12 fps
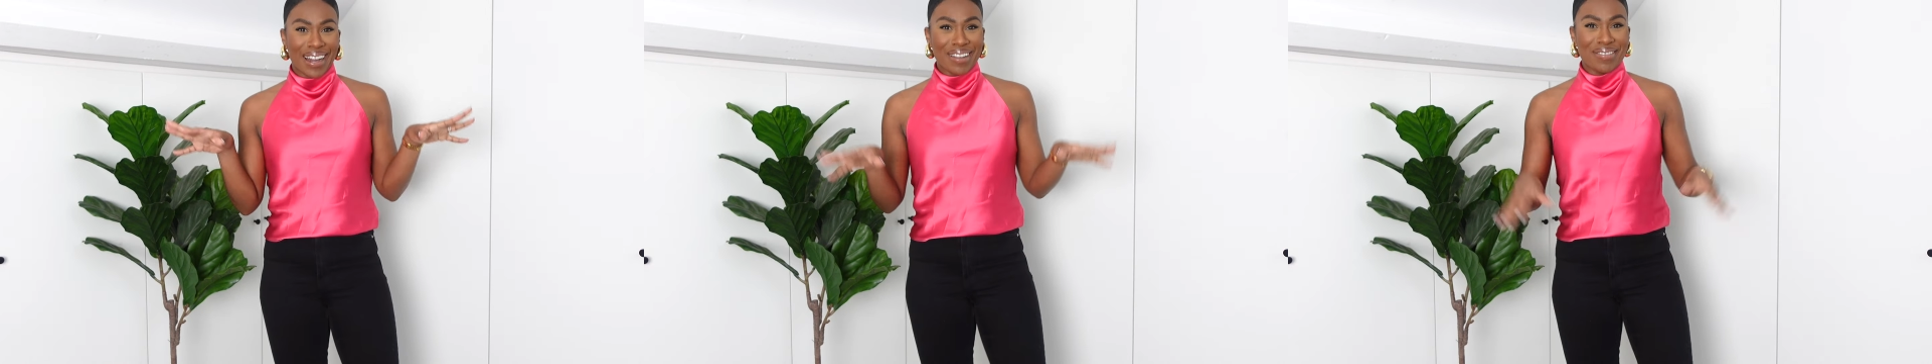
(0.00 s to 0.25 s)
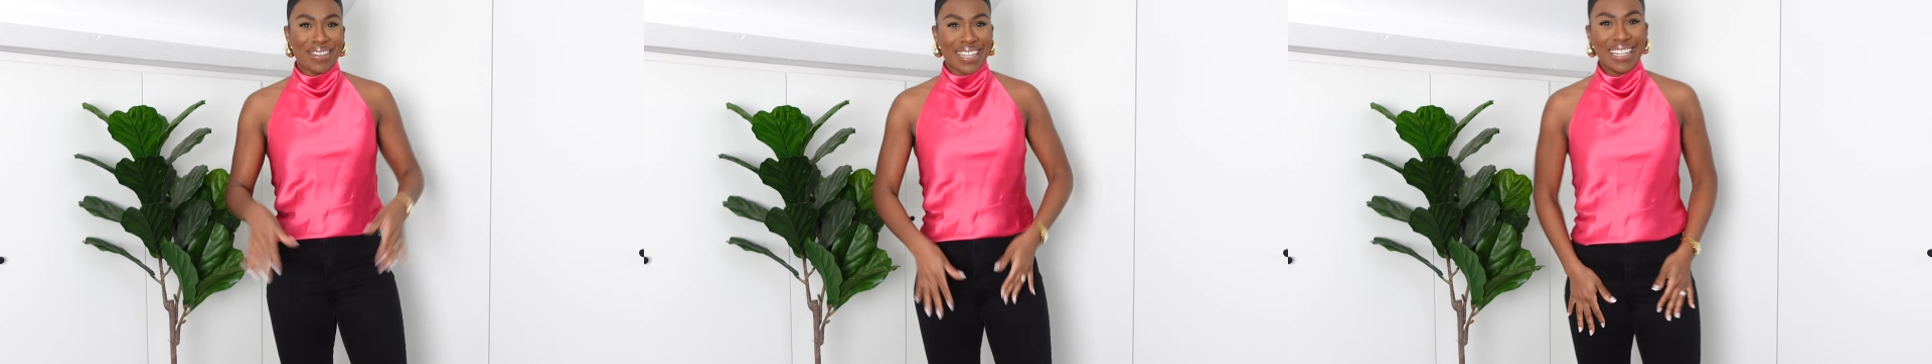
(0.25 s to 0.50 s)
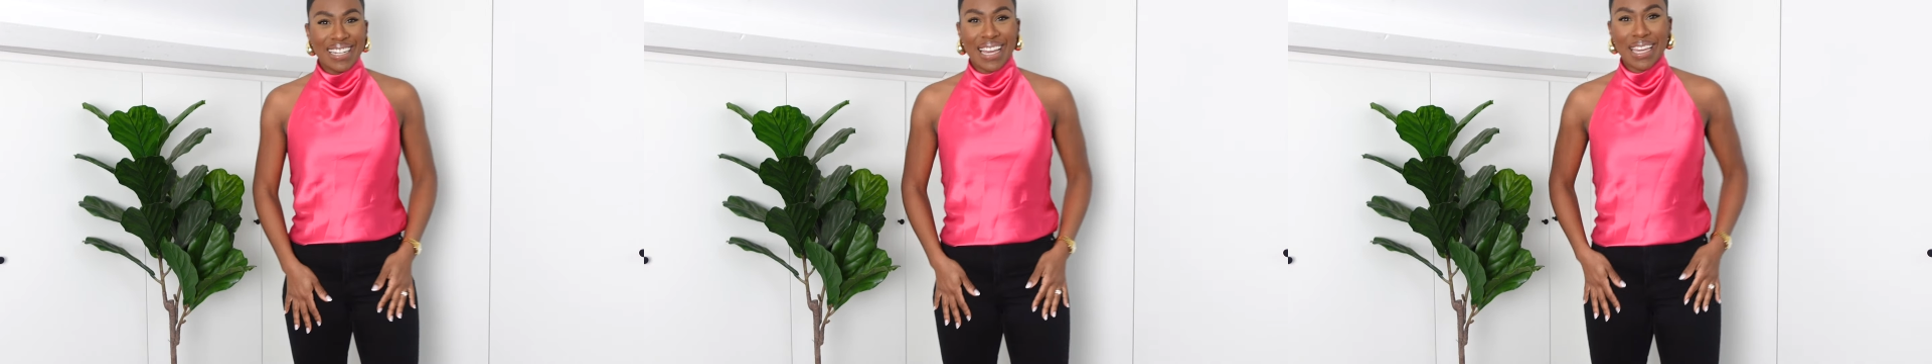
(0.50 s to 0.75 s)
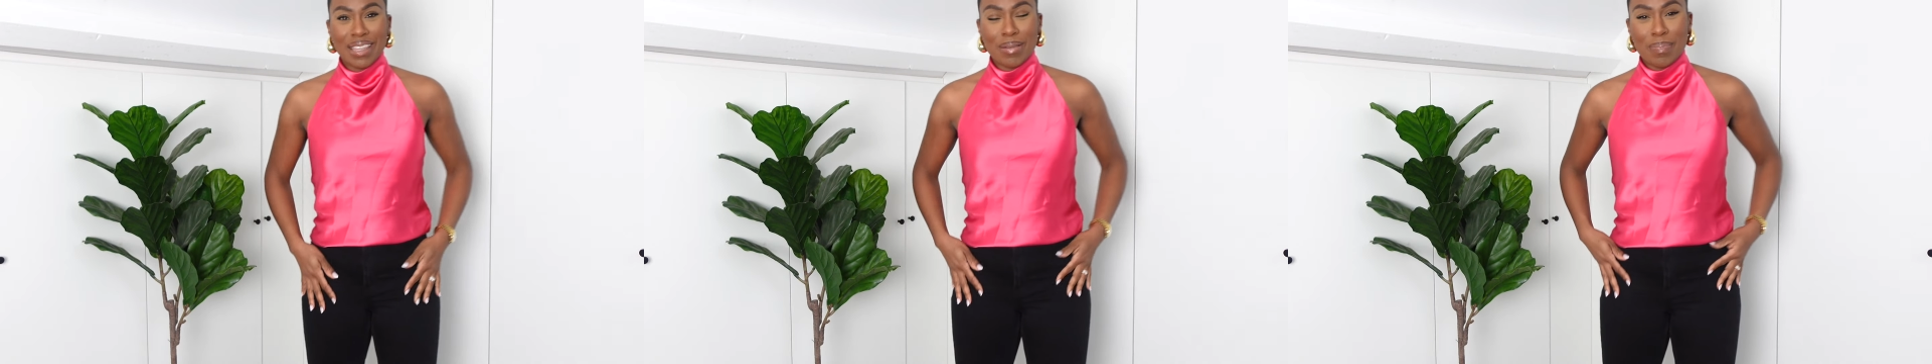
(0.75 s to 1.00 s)
I really
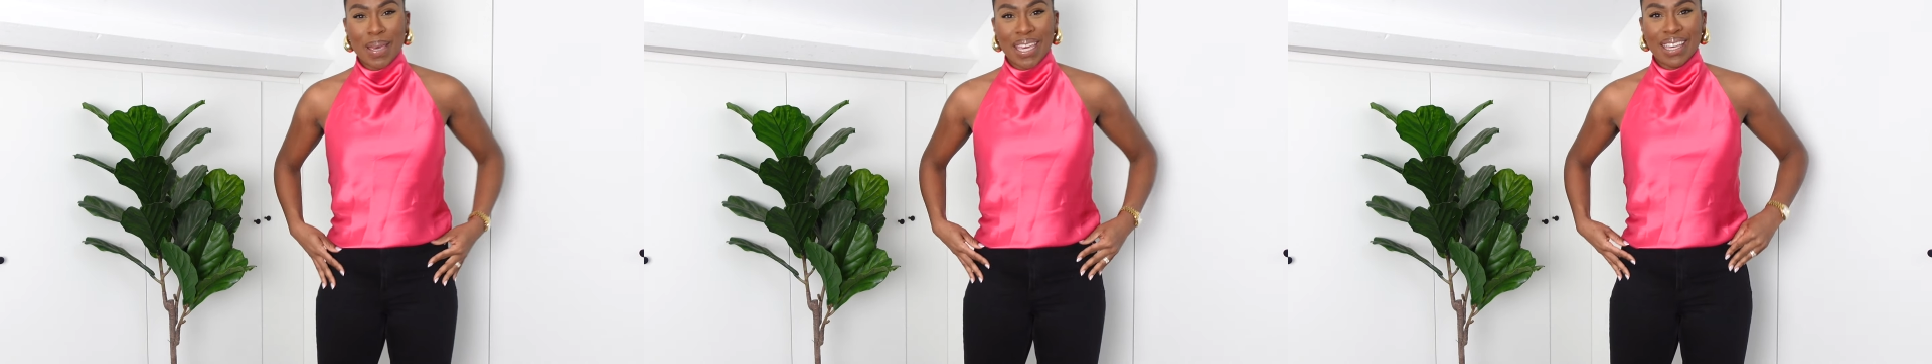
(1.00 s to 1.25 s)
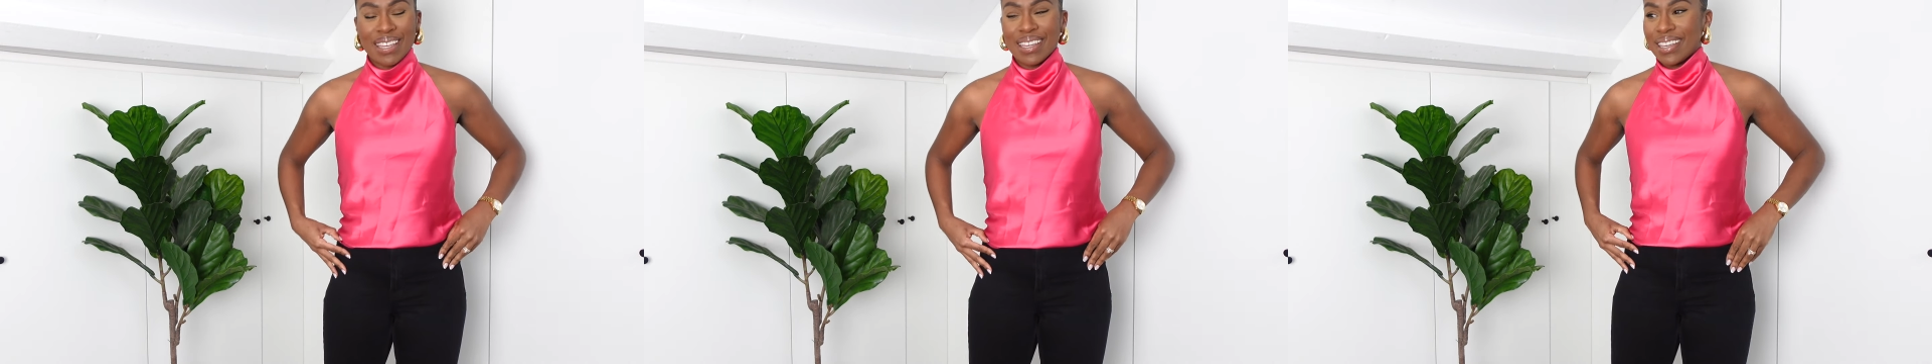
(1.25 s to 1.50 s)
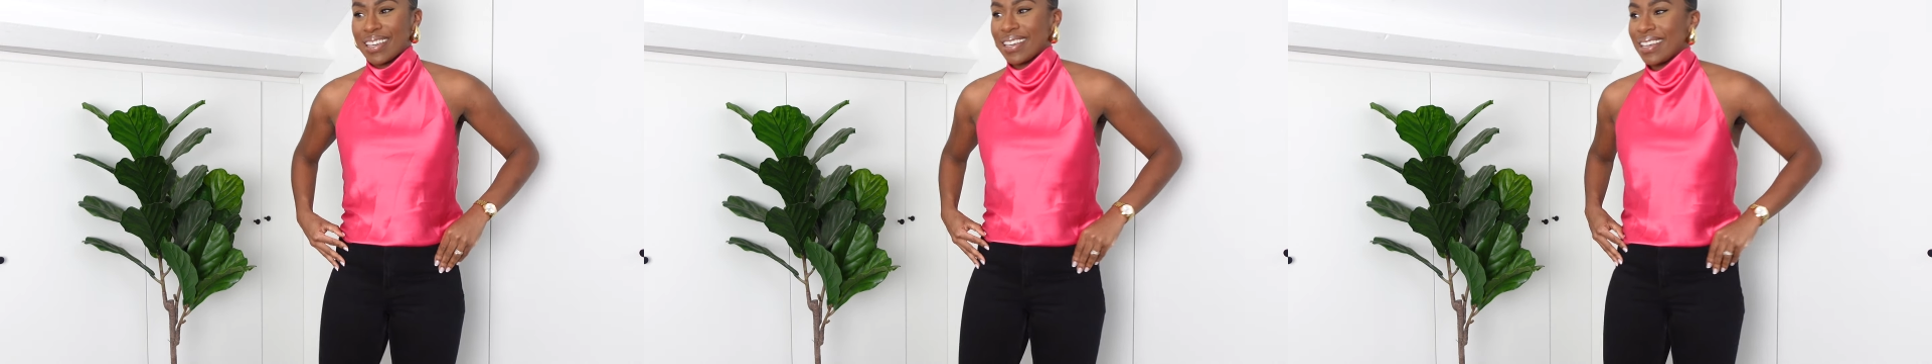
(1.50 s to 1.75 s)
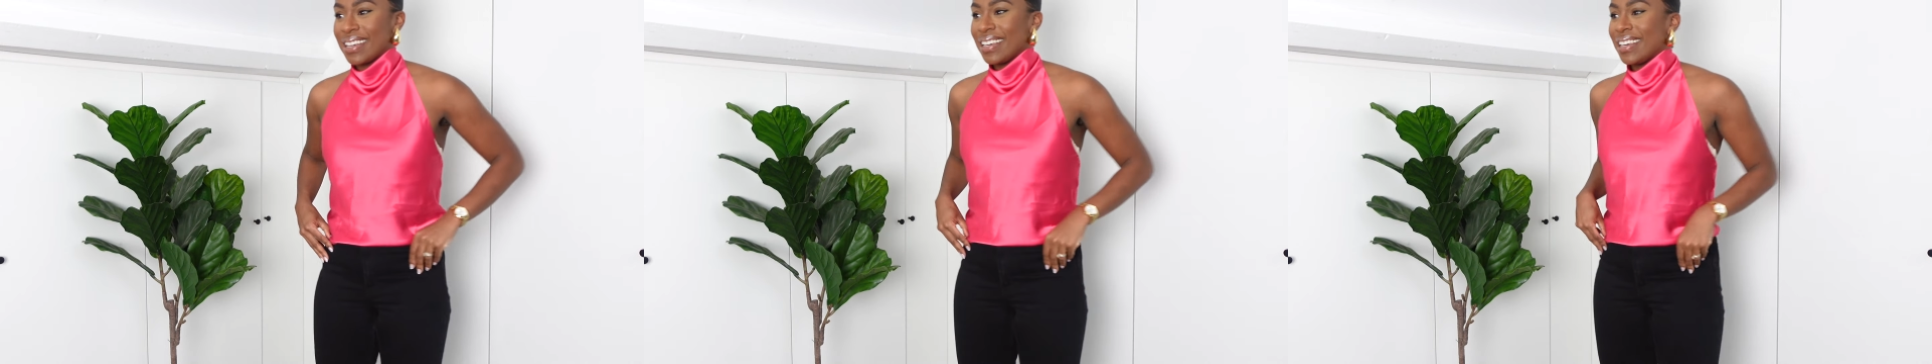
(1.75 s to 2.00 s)
like the pink.
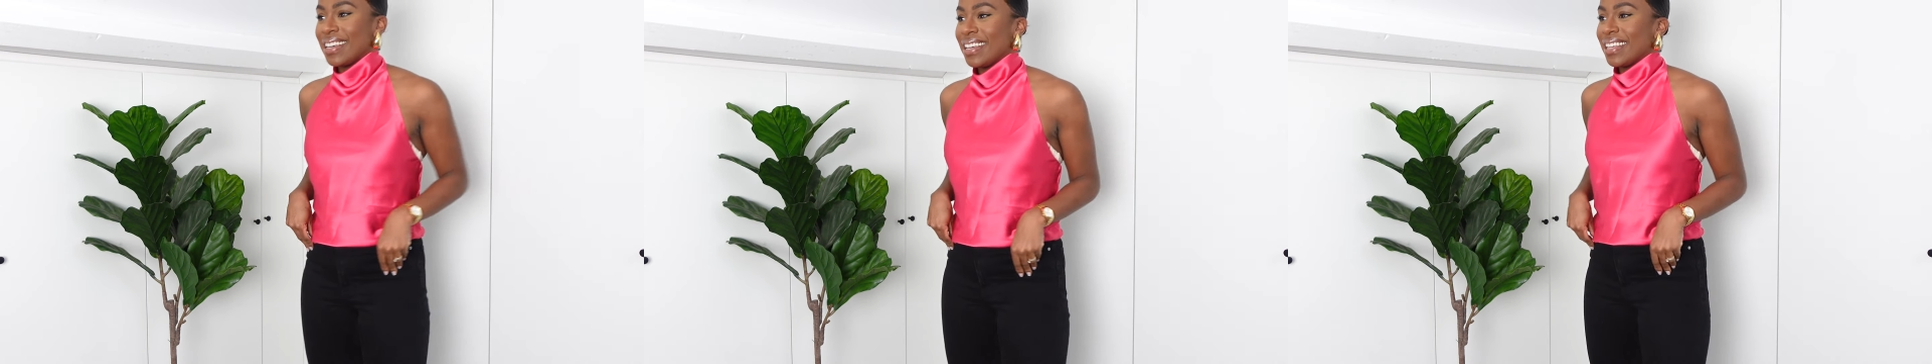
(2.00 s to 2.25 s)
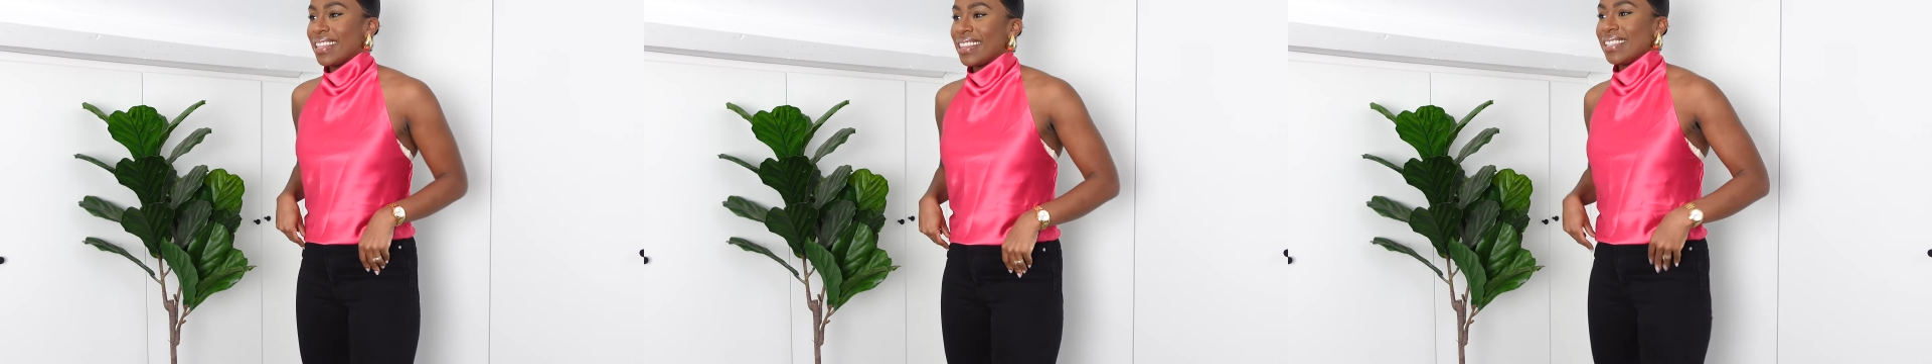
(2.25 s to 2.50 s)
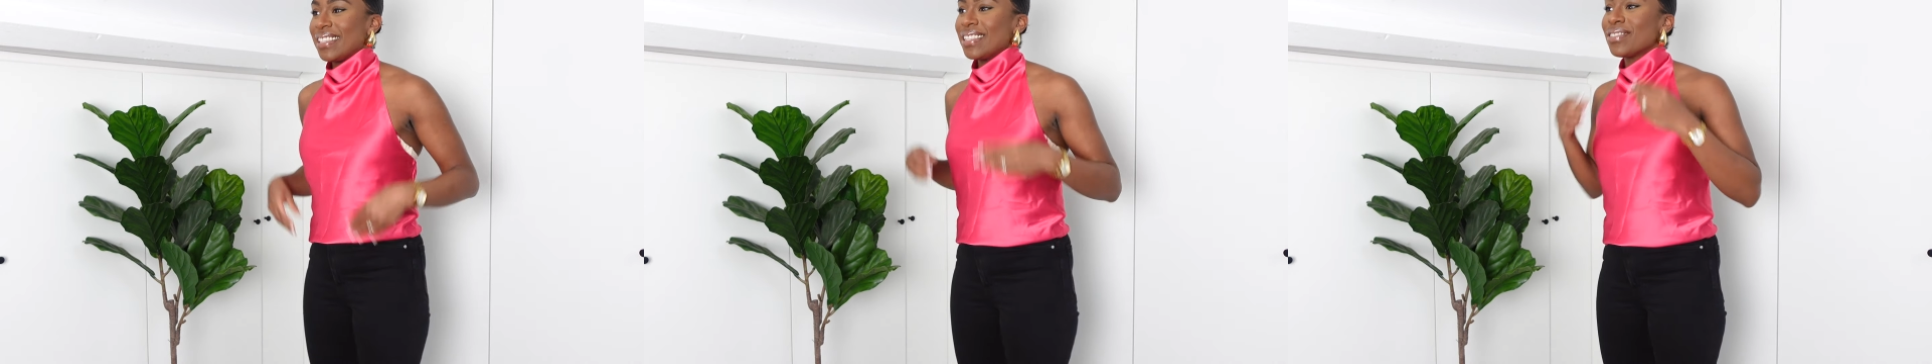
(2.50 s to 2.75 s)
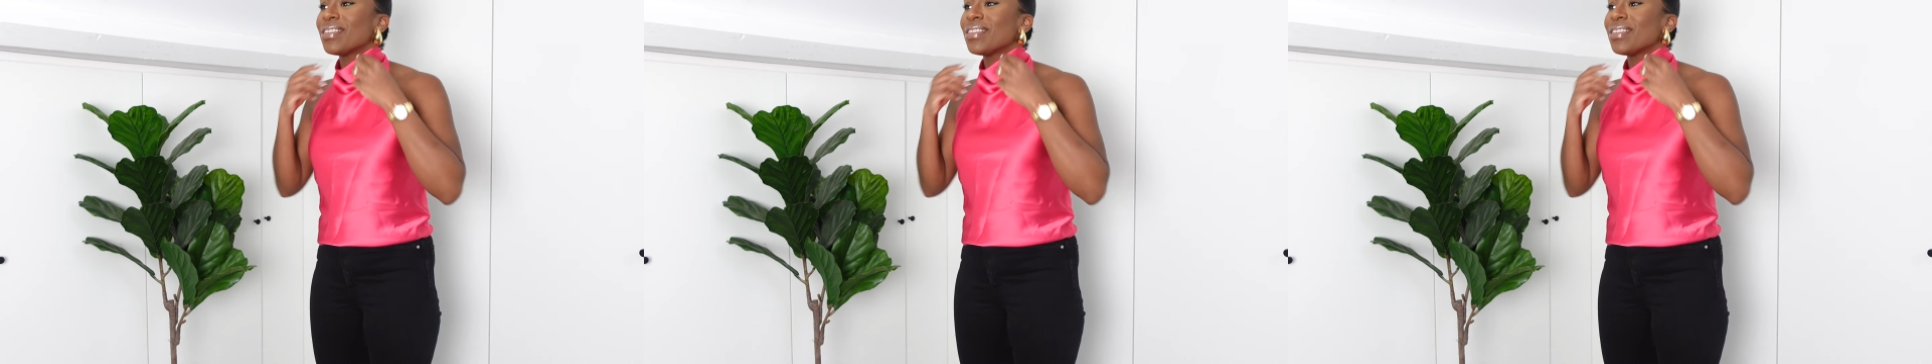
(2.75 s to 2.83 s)
This is